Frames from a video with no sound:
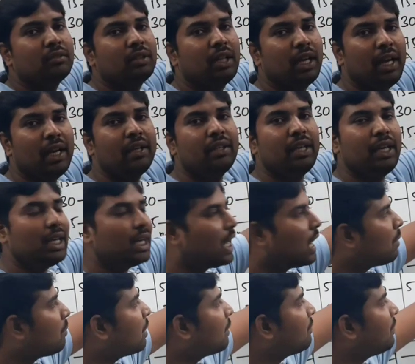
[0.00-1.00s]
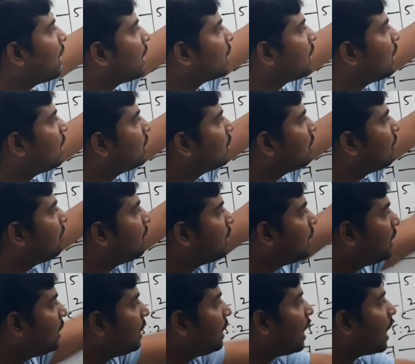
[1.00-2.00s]
Take the common factors
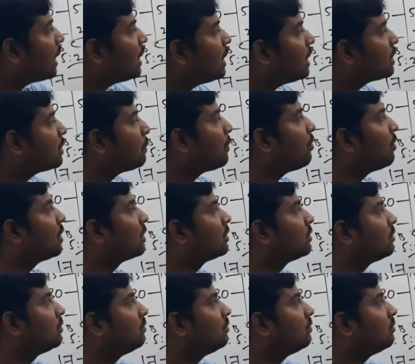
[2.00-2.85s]
with the highest powers.